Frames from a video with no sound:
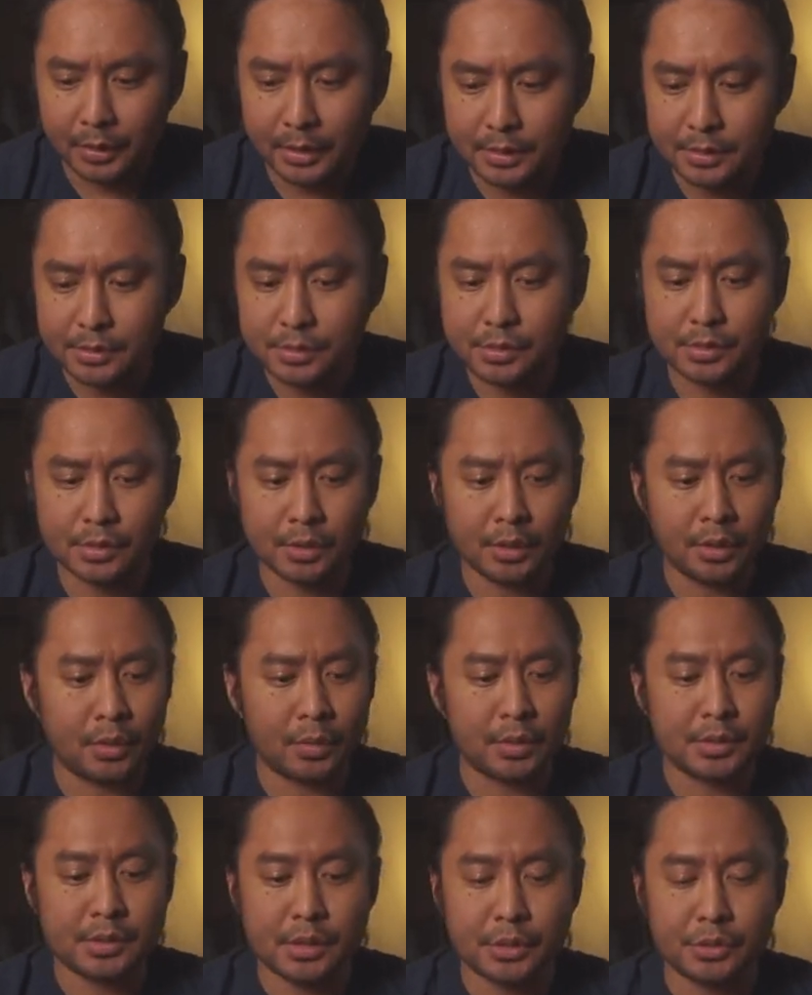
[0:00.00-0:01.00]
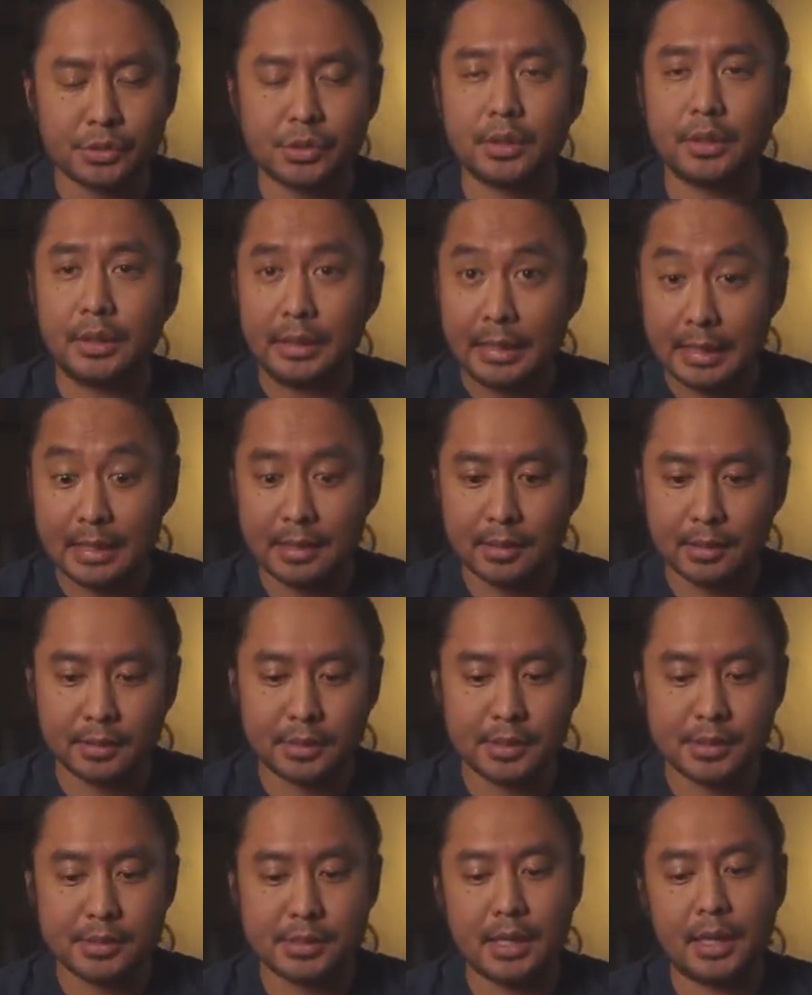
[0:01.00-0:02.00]
is, you know, essential in the
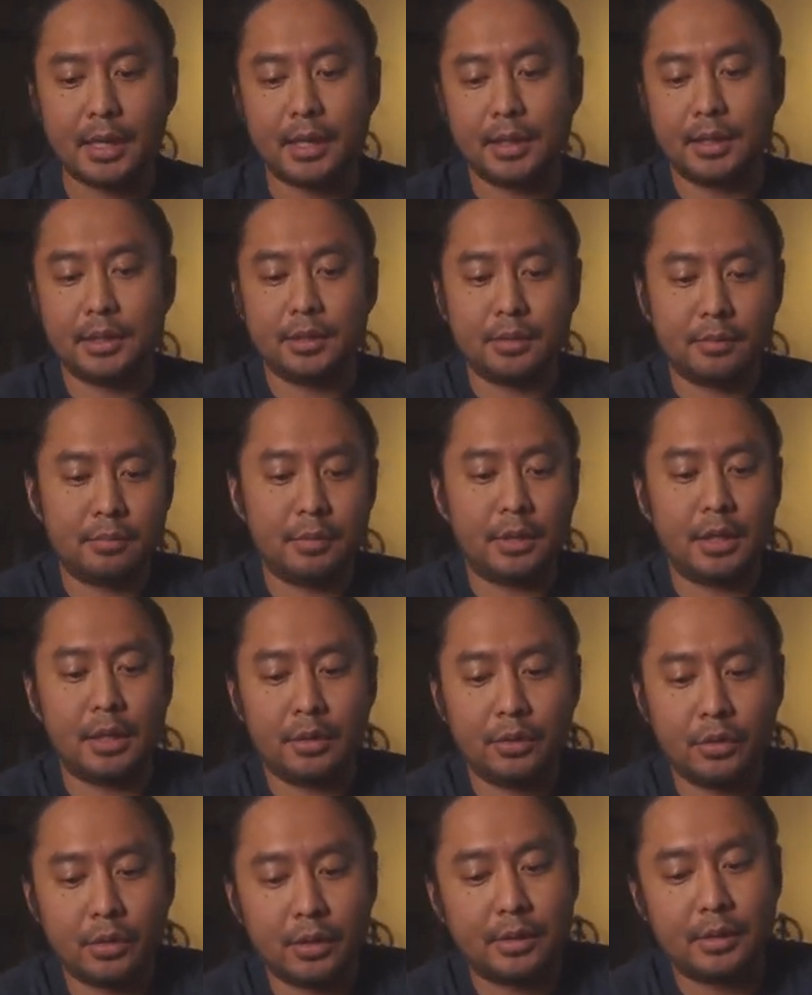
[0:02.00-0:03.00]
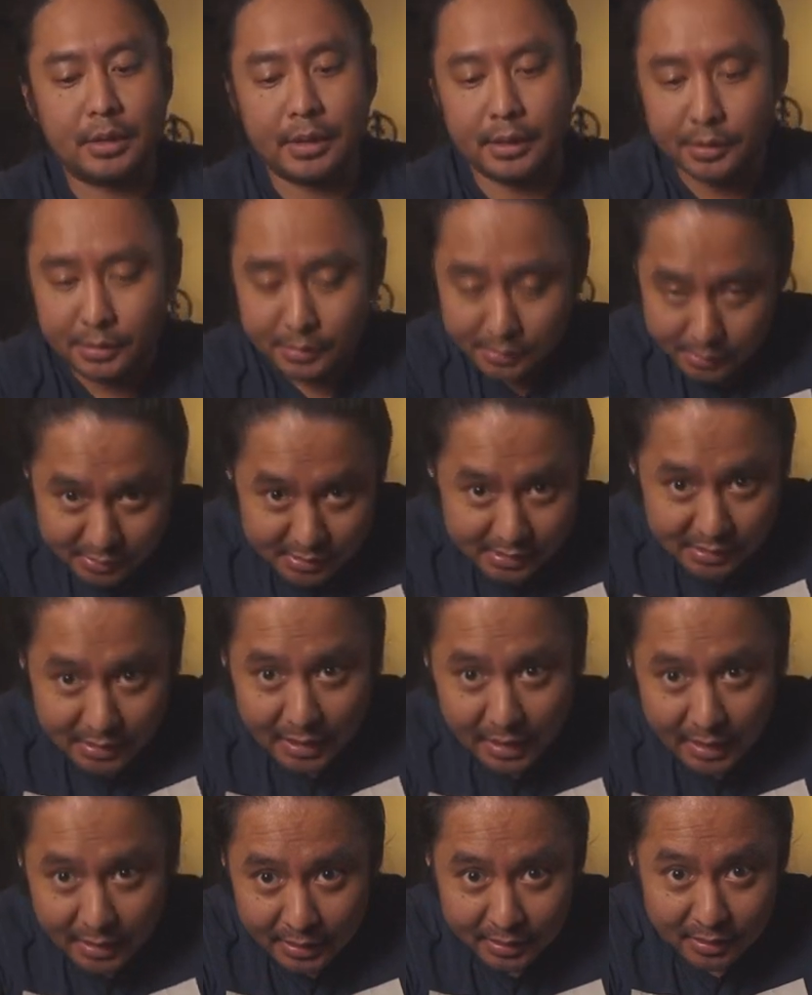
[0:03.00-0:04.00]
design, and you can like
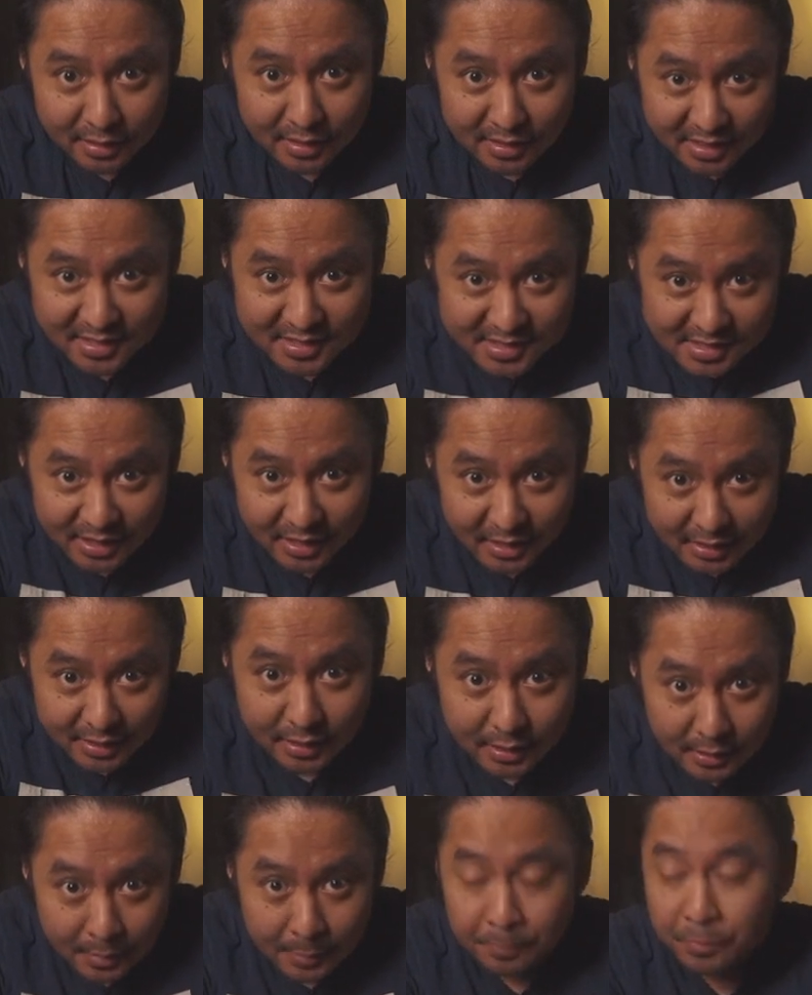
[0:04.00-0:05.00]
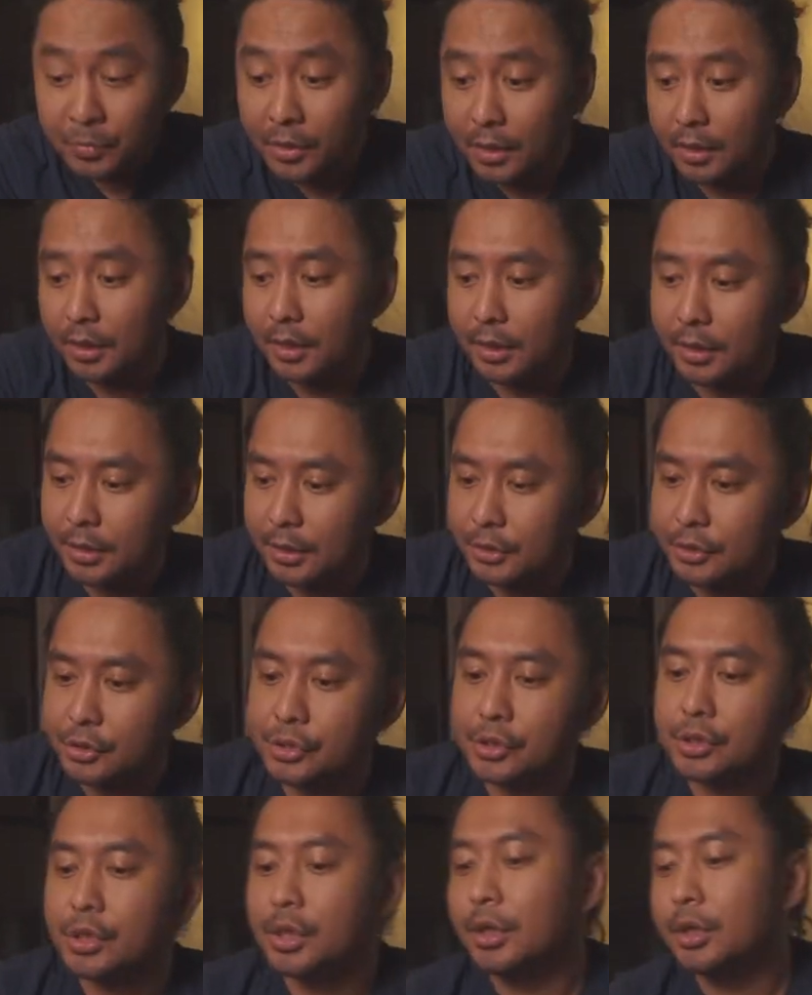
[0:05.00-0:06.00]
slide this in
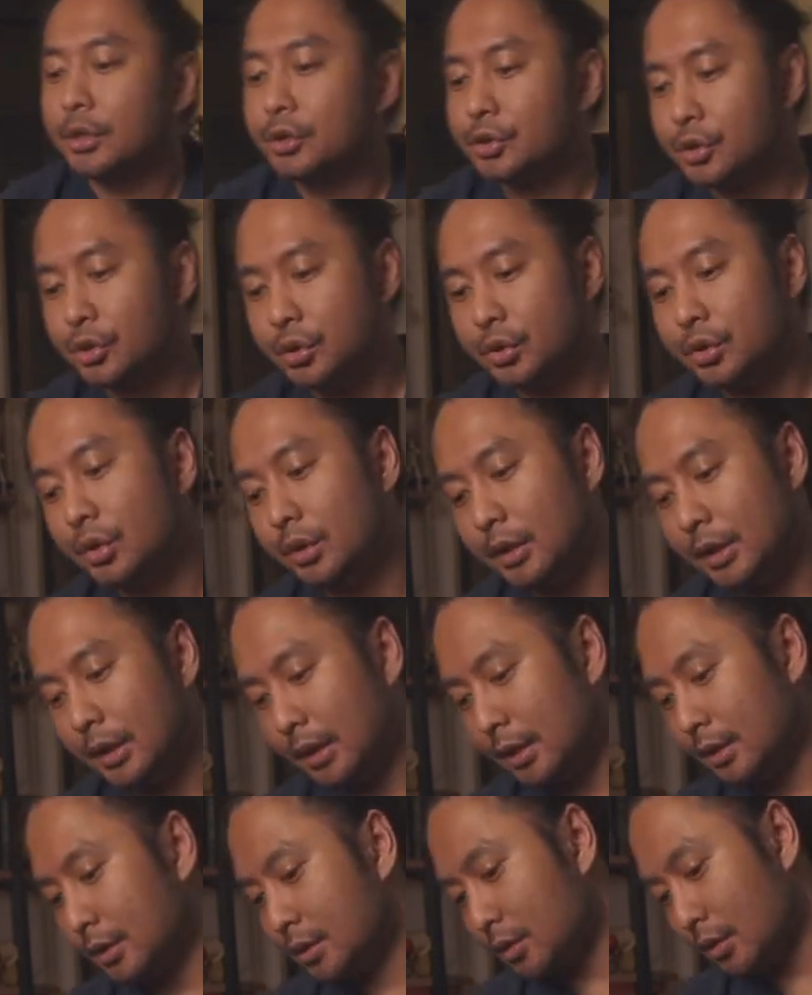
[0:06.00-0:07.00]
luggage should you need.